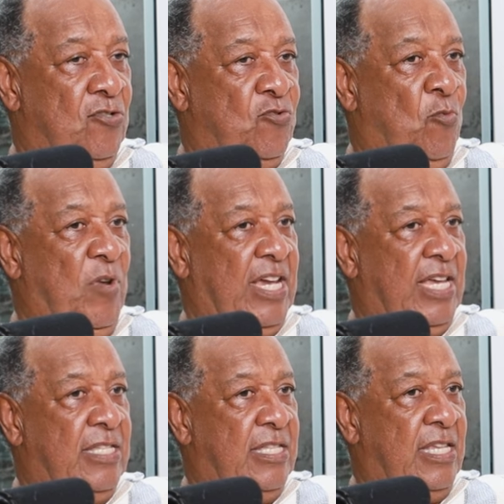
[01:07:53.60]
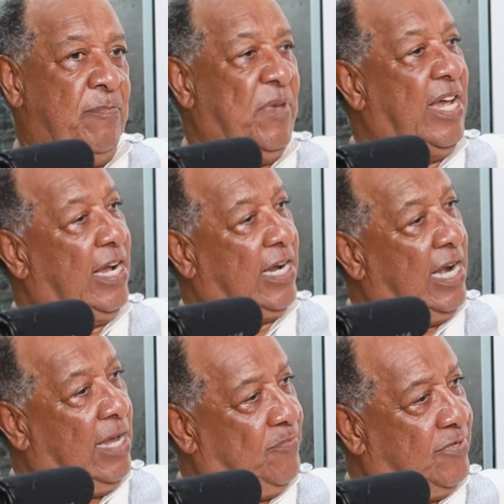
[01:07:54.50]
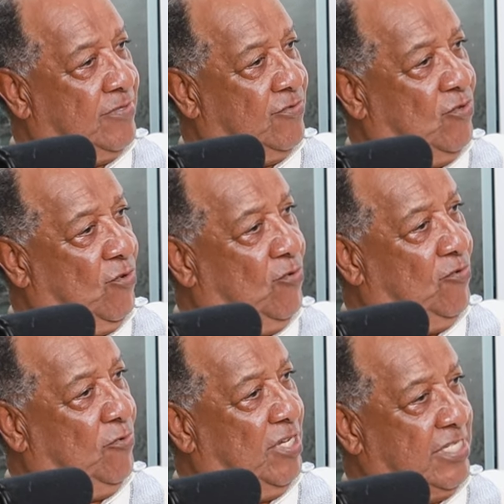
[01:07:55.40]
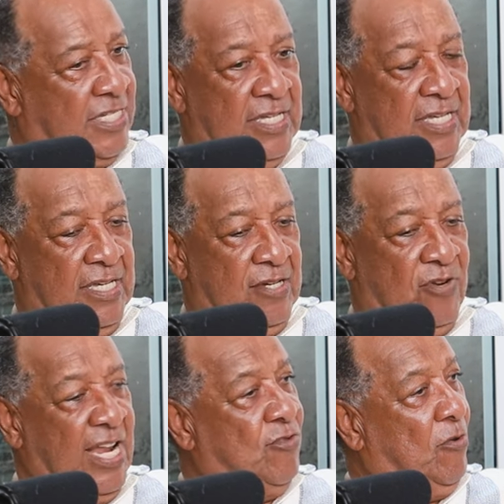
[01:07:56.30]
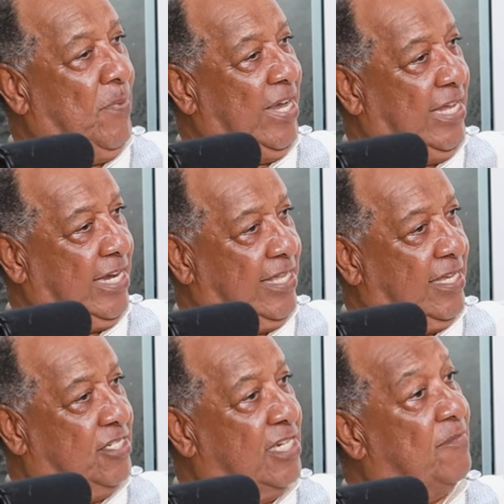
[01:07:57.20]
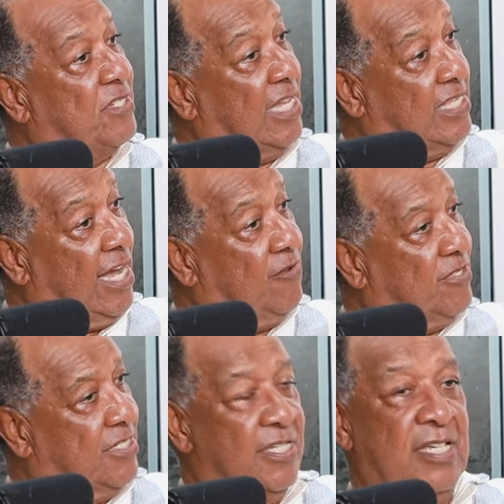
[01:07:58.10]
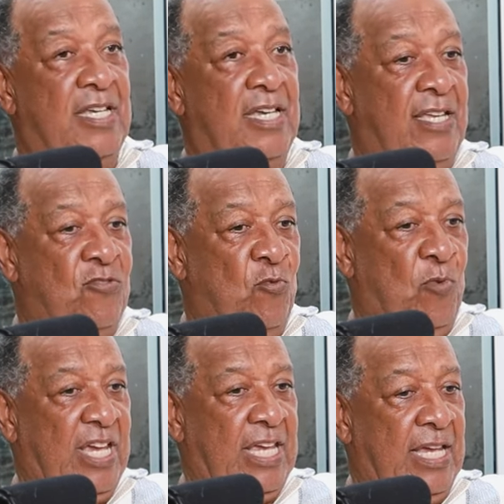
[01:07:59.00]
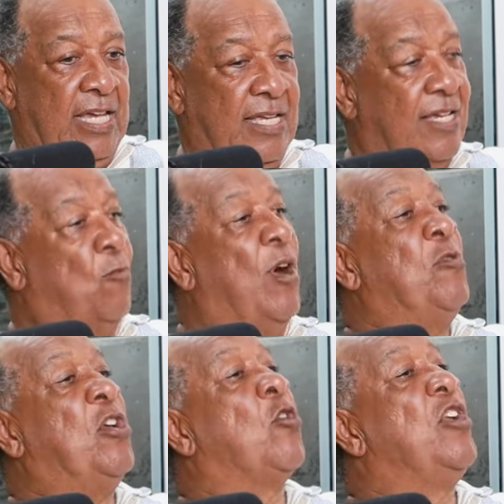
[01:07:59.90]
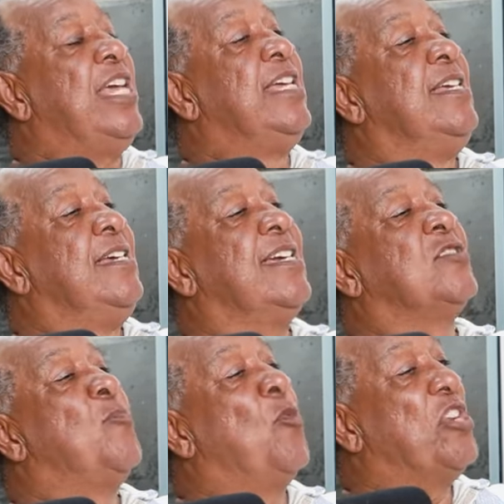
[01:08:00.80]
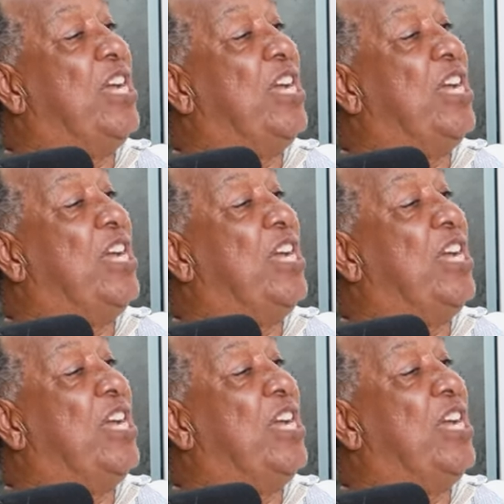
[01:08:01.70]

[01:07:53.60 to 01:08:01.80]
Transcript: to work in three bigger clubs, you know, who is Orlando Pirates, Cartagena, Sundowns, Sundowns yeah. and to work in what we call it a small